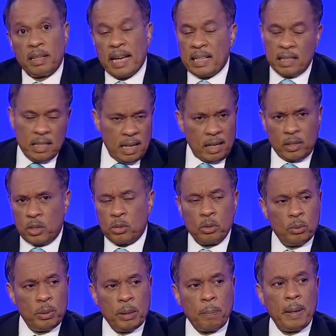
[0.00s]
That's not
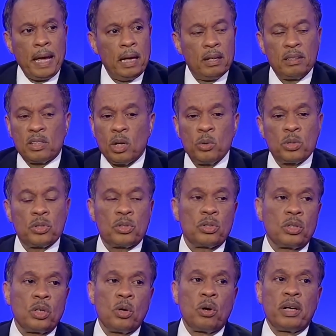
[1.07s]
true. We're paying Social
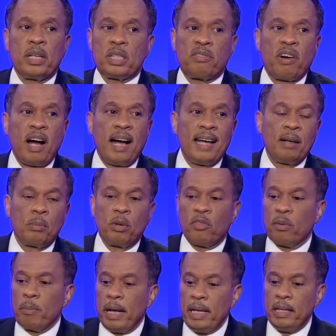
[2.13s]
Security is viable
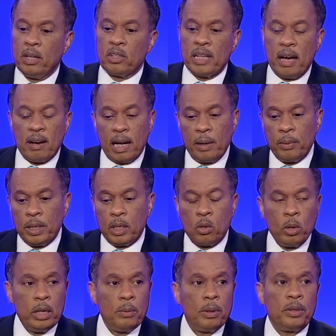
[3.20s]
for many years out. I would
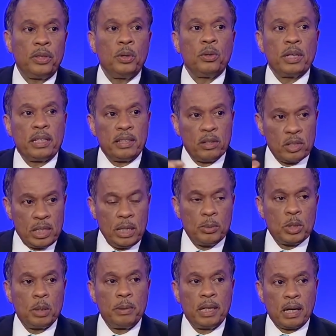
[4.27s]
agree with you that there
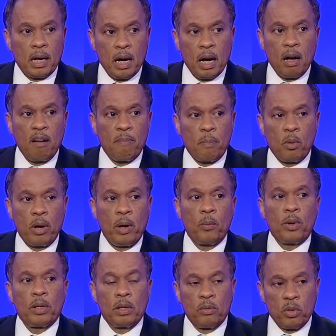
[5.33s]
seems to be a cutoff point
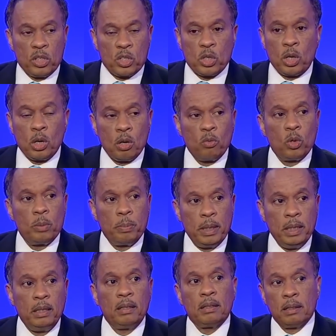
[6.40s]
where the reserve would
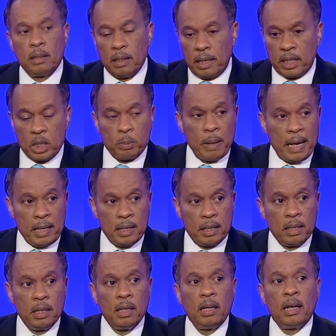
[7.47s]
be expended.
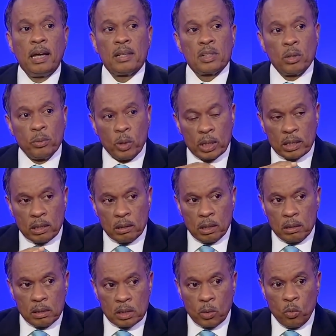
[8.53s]
So
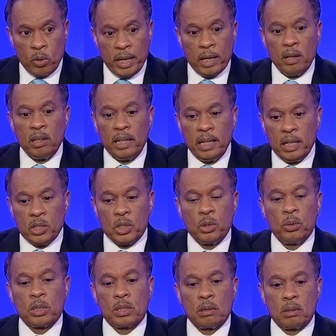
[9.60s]
that's a real
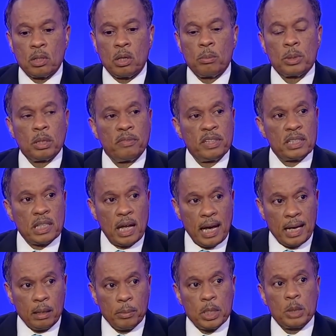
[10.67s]
issue in terms of
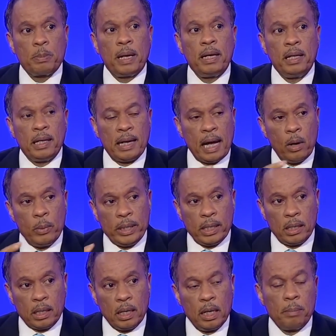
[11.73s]
entitlement spending and how we
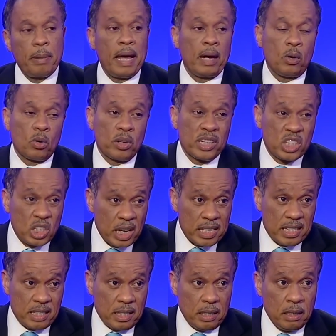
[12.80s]
can cut back or
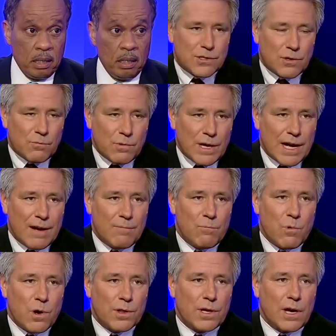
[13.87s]
adjust it. We have
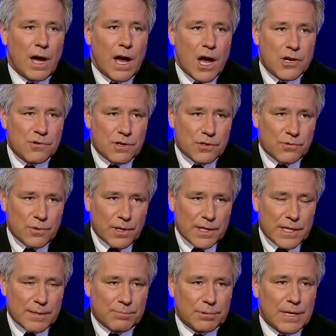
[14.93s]
more than $100
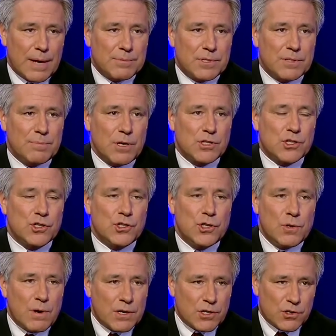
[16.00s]
trillion, perhaps as much as
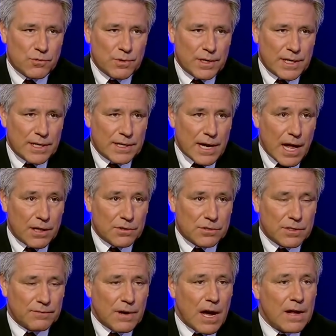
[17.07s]
$200 trillion
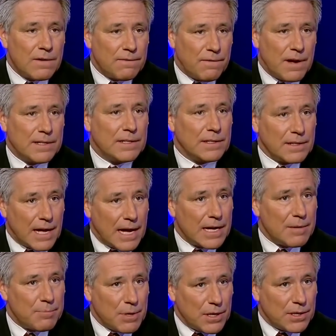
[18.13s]
of unfunded
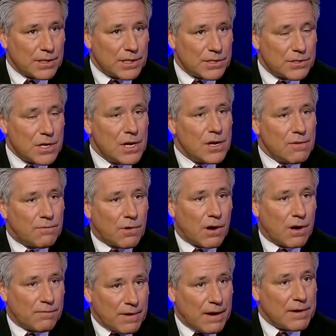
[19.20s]
liabilities for
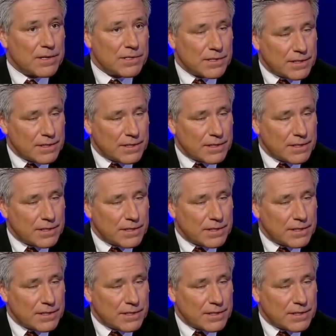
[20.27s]
our various